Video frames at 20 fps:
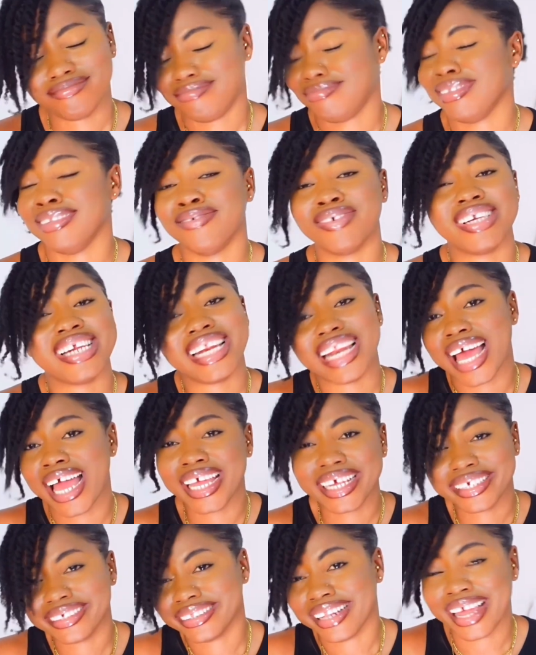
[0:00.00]
really
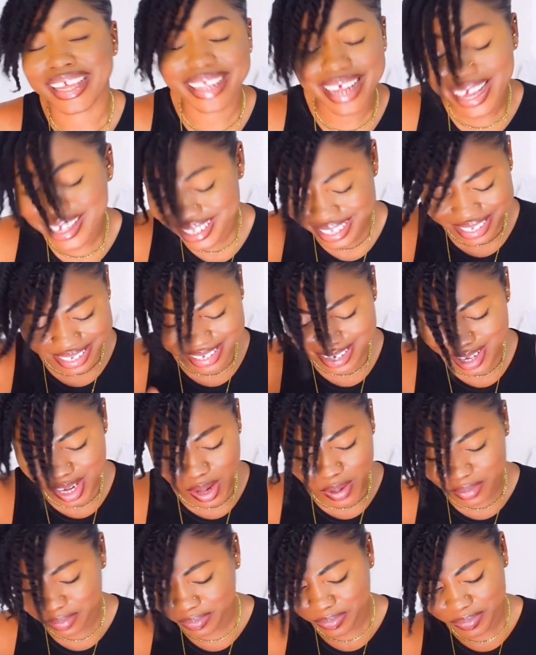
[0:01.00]
like that.
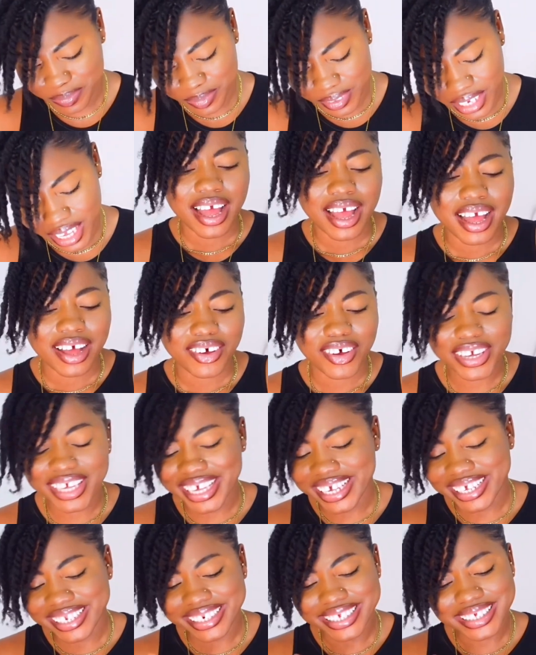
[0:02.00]
No.
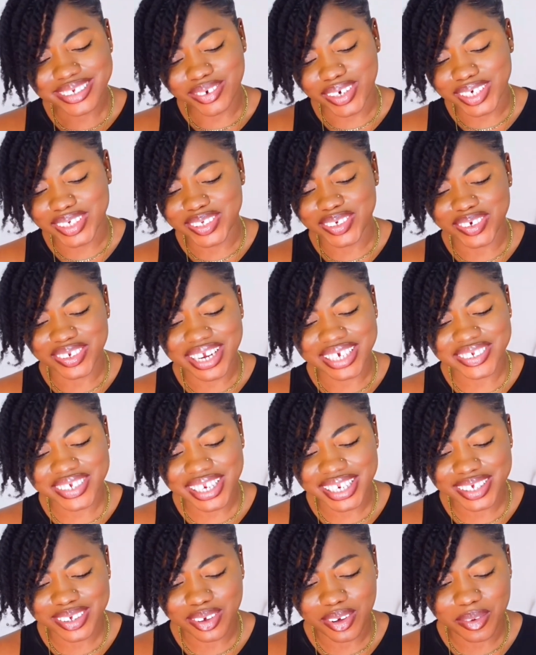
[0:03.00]
Okay, this question
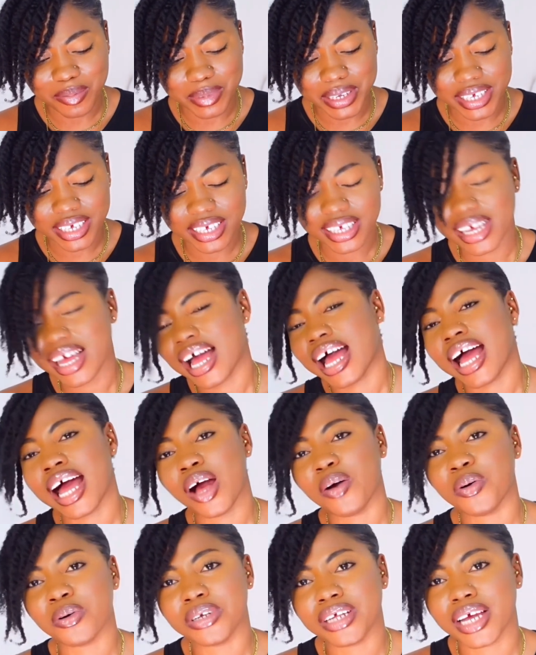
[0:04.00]
actually got me.
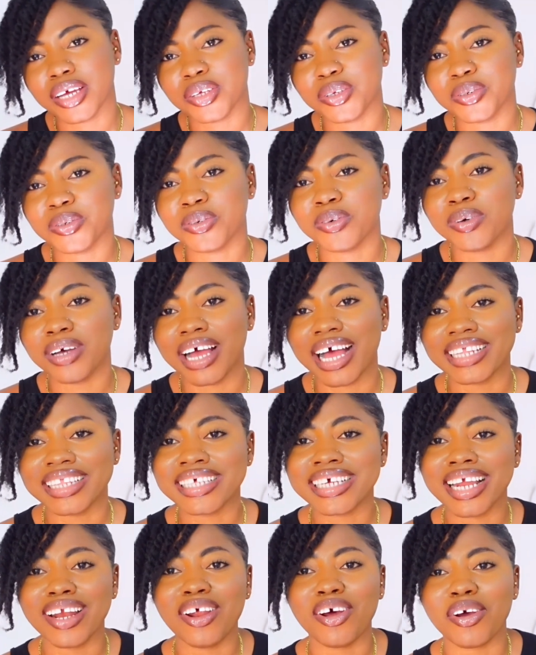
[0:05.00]
How old are you? I
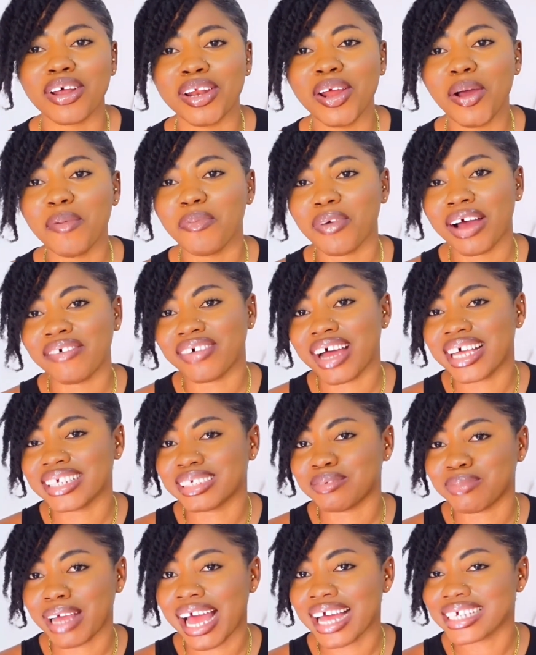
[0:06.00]
think a lot of people
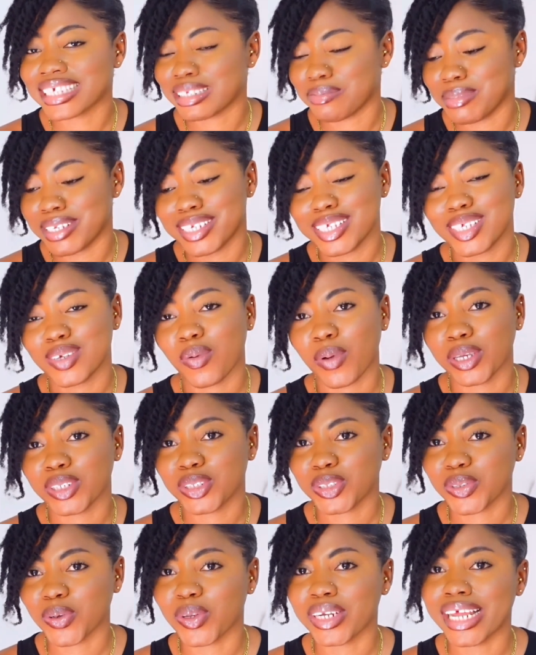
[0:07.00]
have asked me this
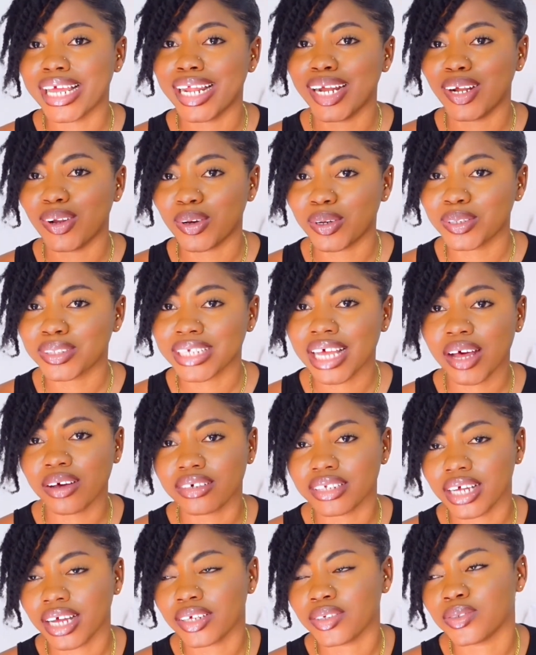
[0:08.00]
question a lot. How
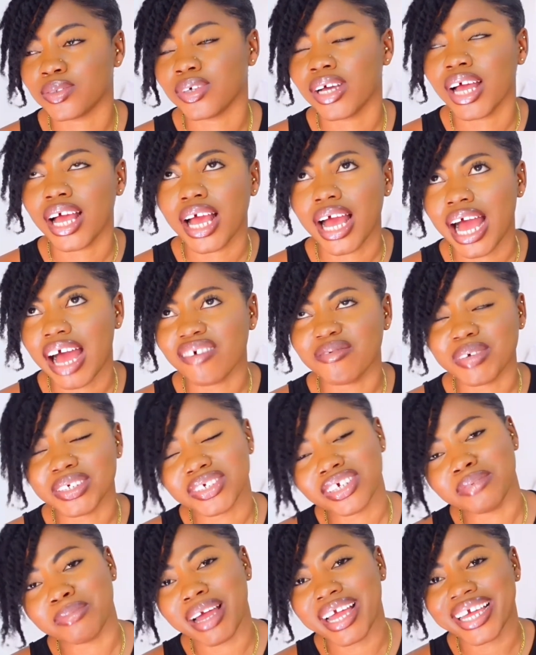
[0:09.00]
old are you? I've
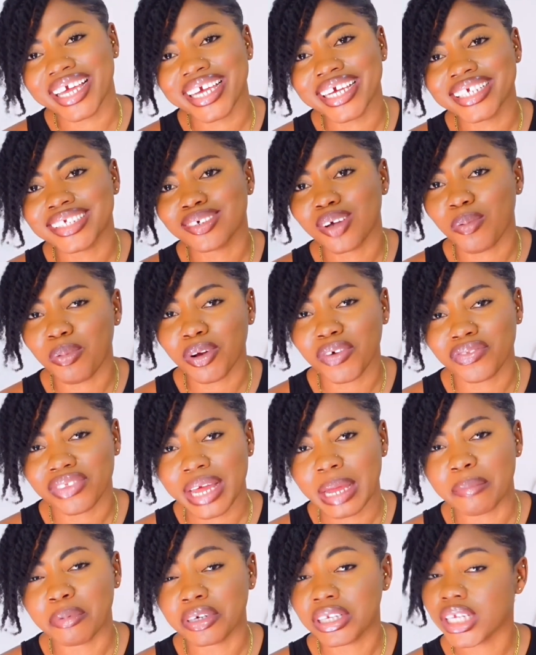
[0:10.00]
mentioned my age a couple of
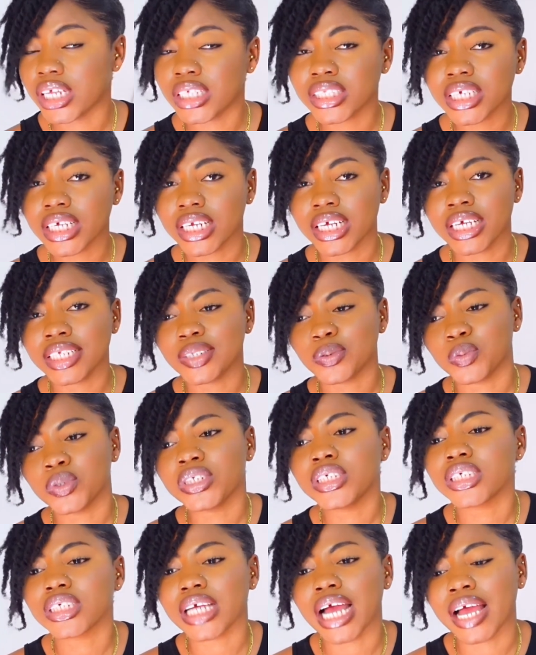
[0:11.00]
times on the internet,
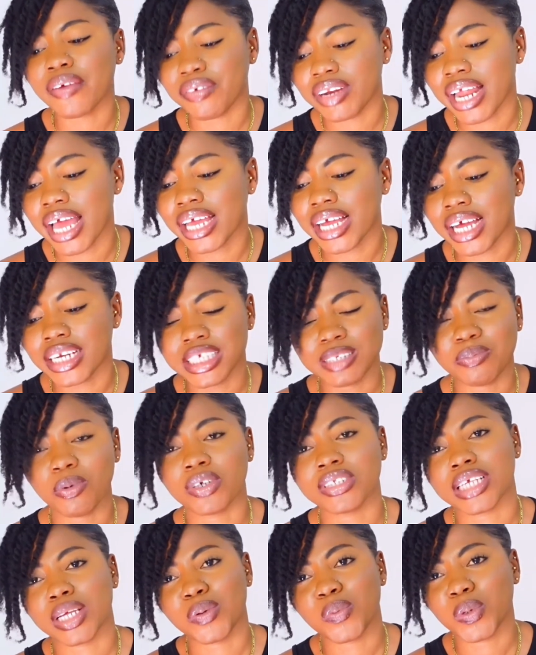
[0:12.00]
which I feel like at this
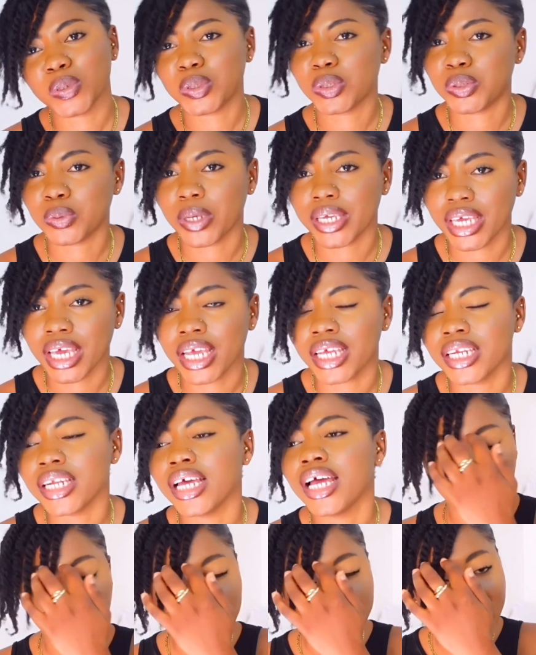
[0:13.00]
point I don't want to do again. For